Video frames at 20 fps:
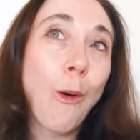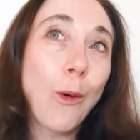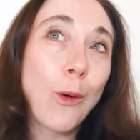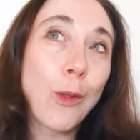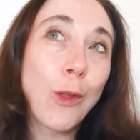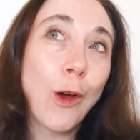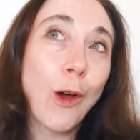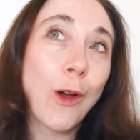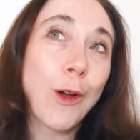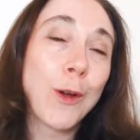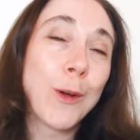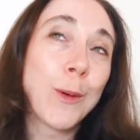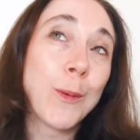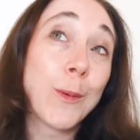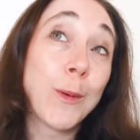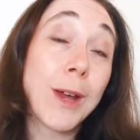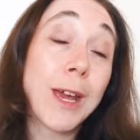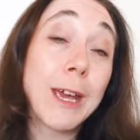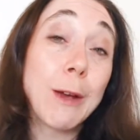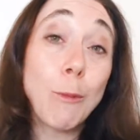
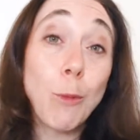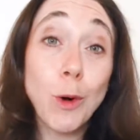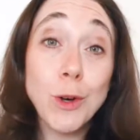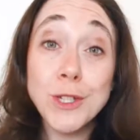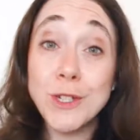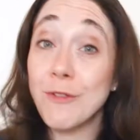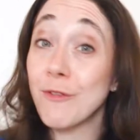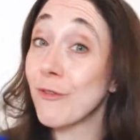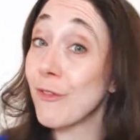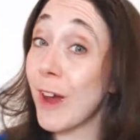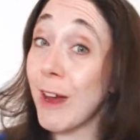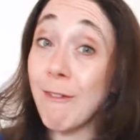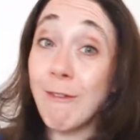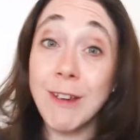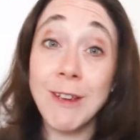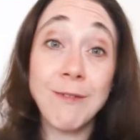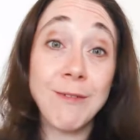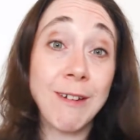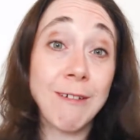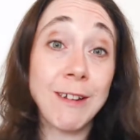Although it was a
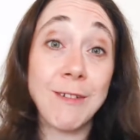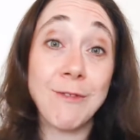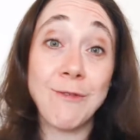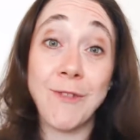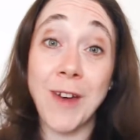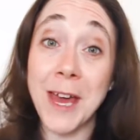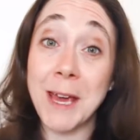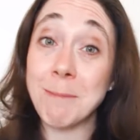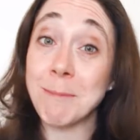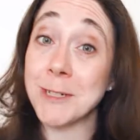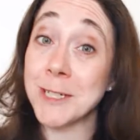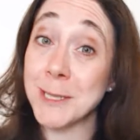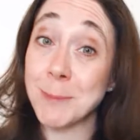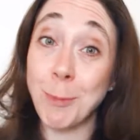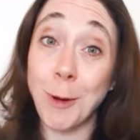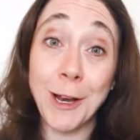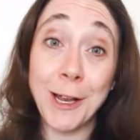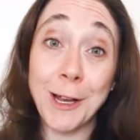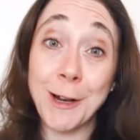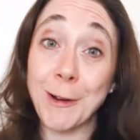very famous
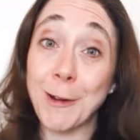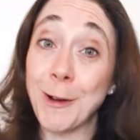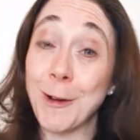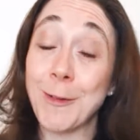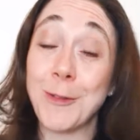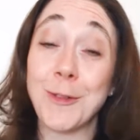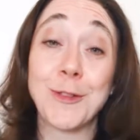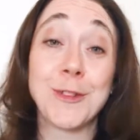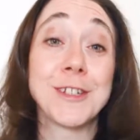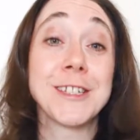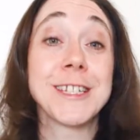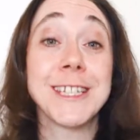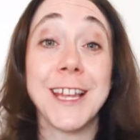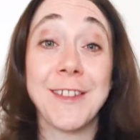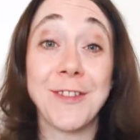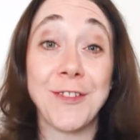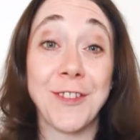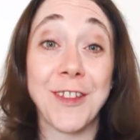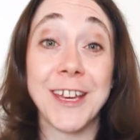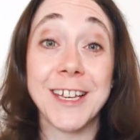polyglot that
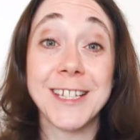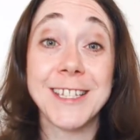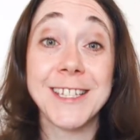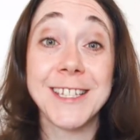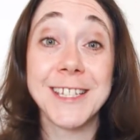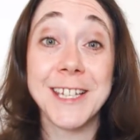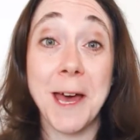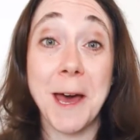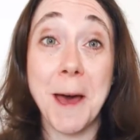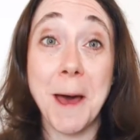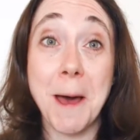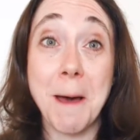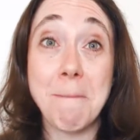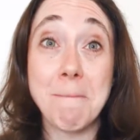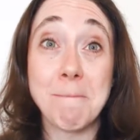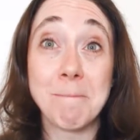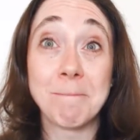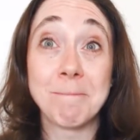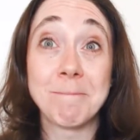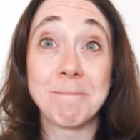said this,
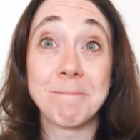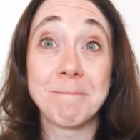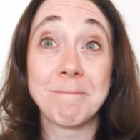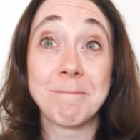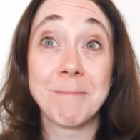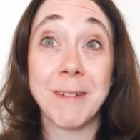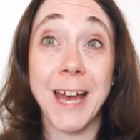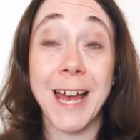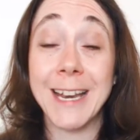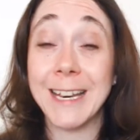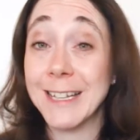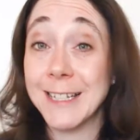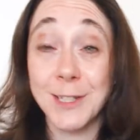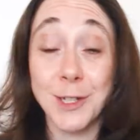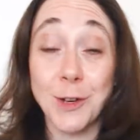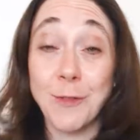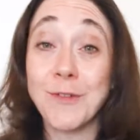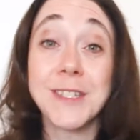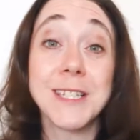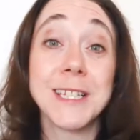and
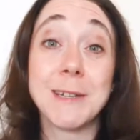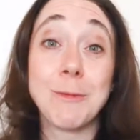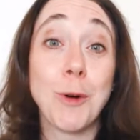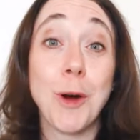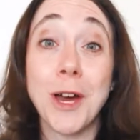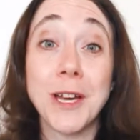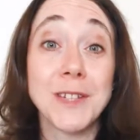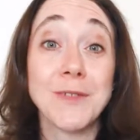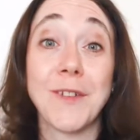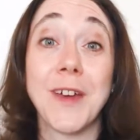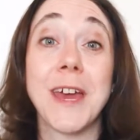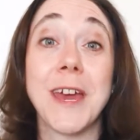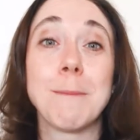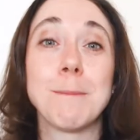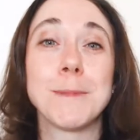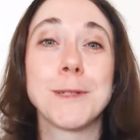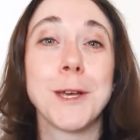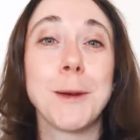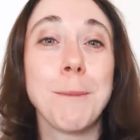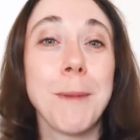it obviously works for
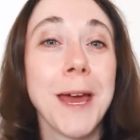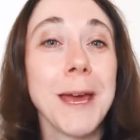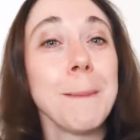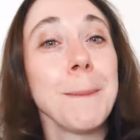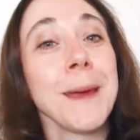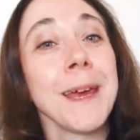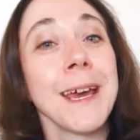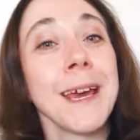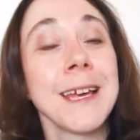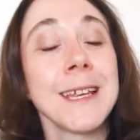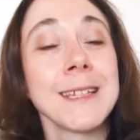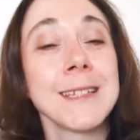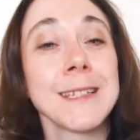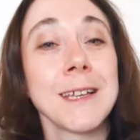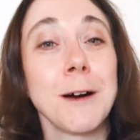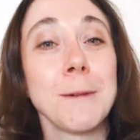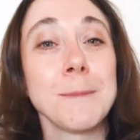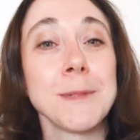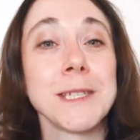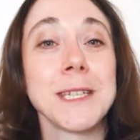him. So maybe it
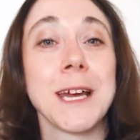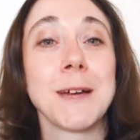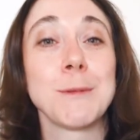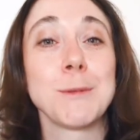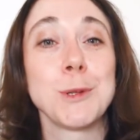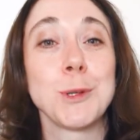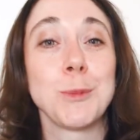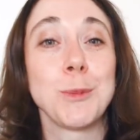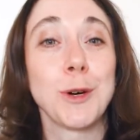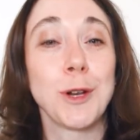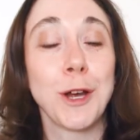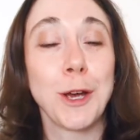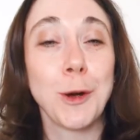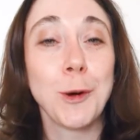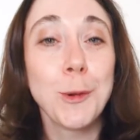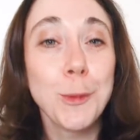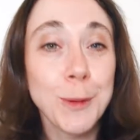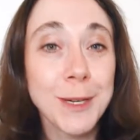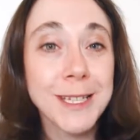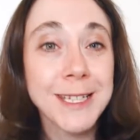comes down to what I
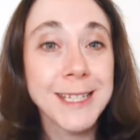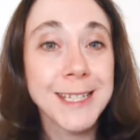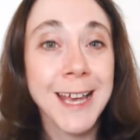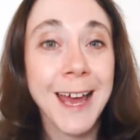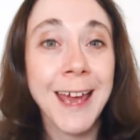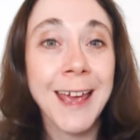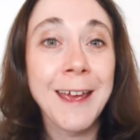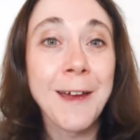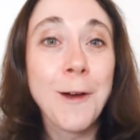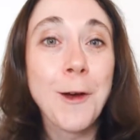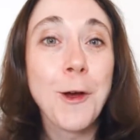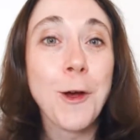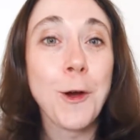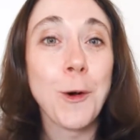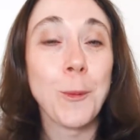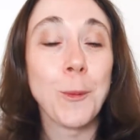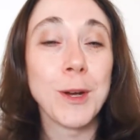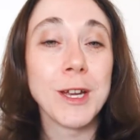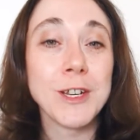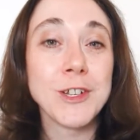always say,
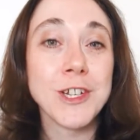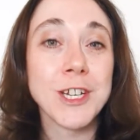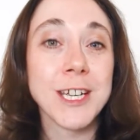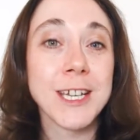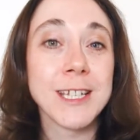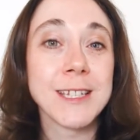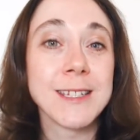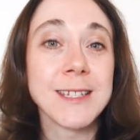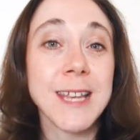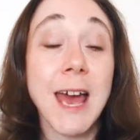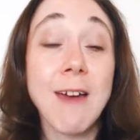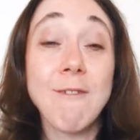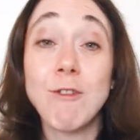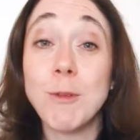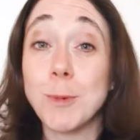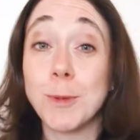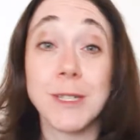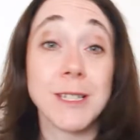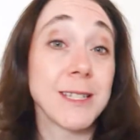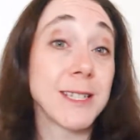which is
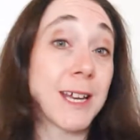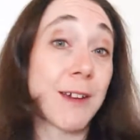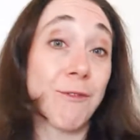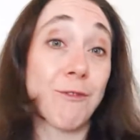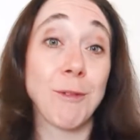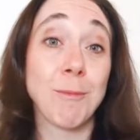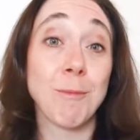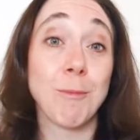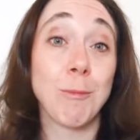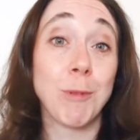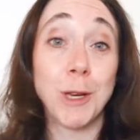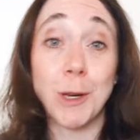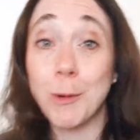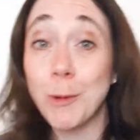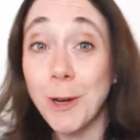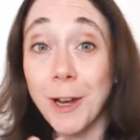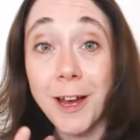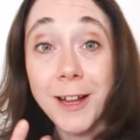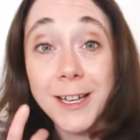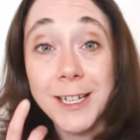everybody's different, we
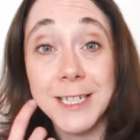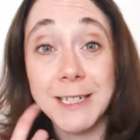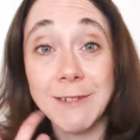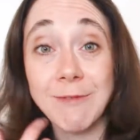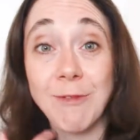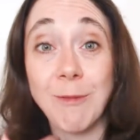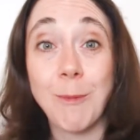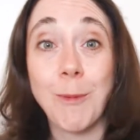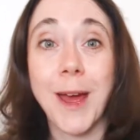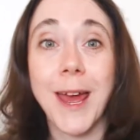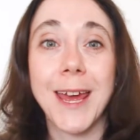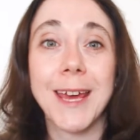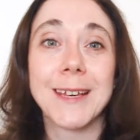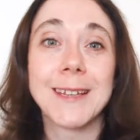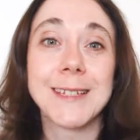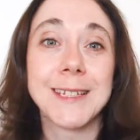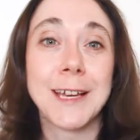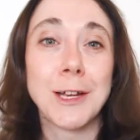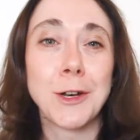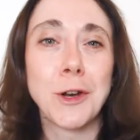all learn in different
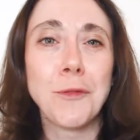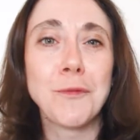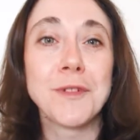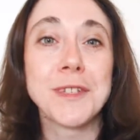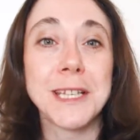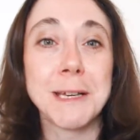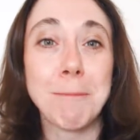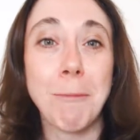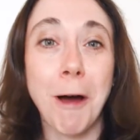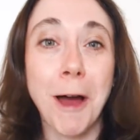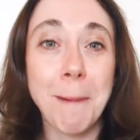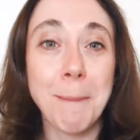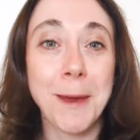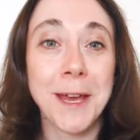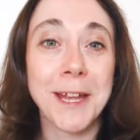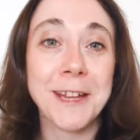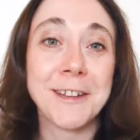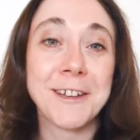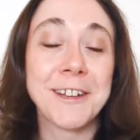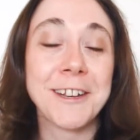ways, and obviously my
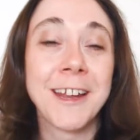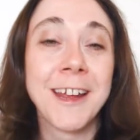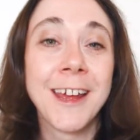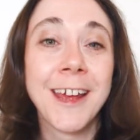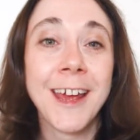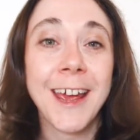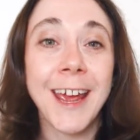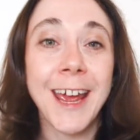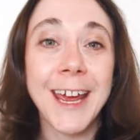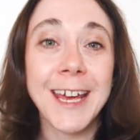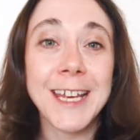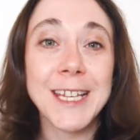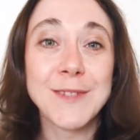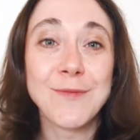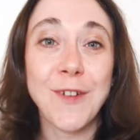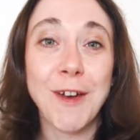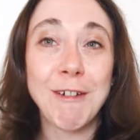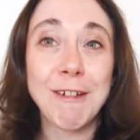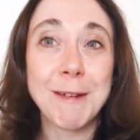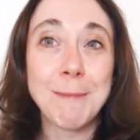opinion
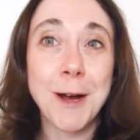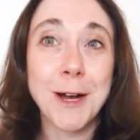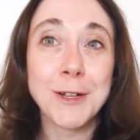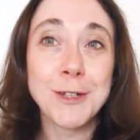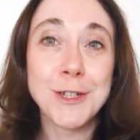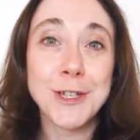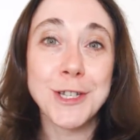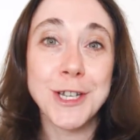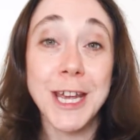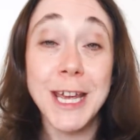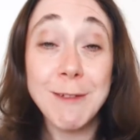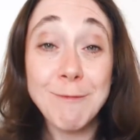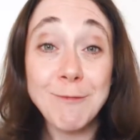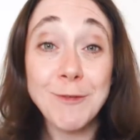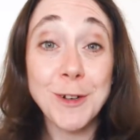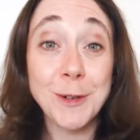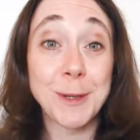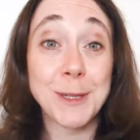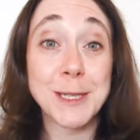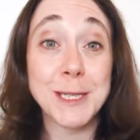is very much
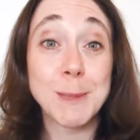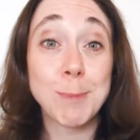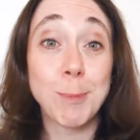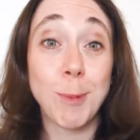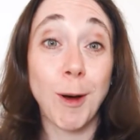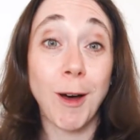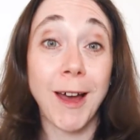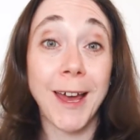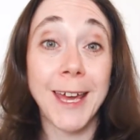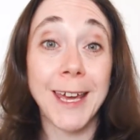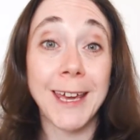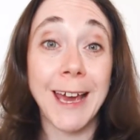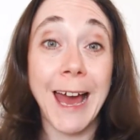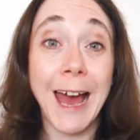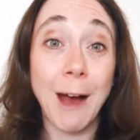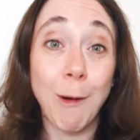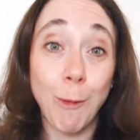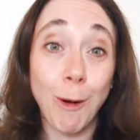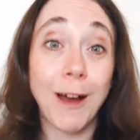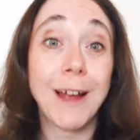influenced by
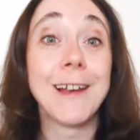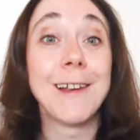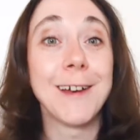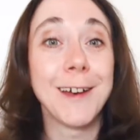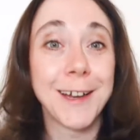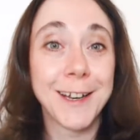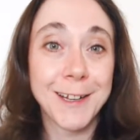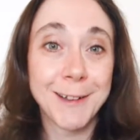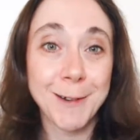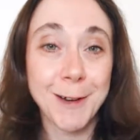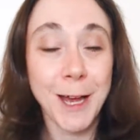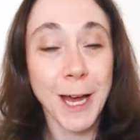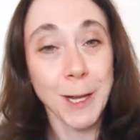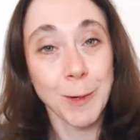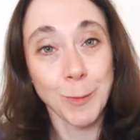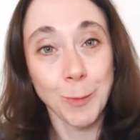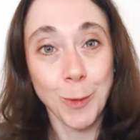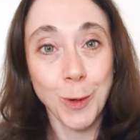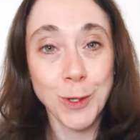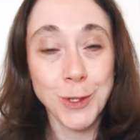how I learn
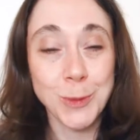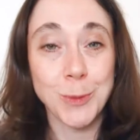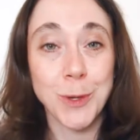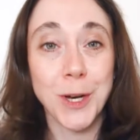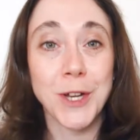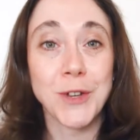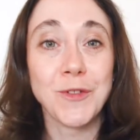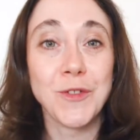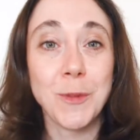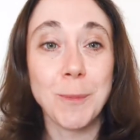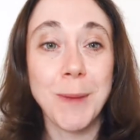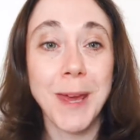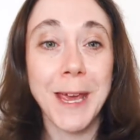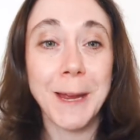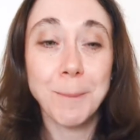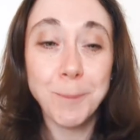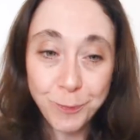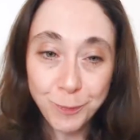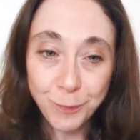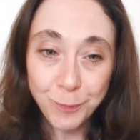and what's worked for
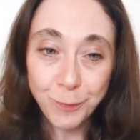me.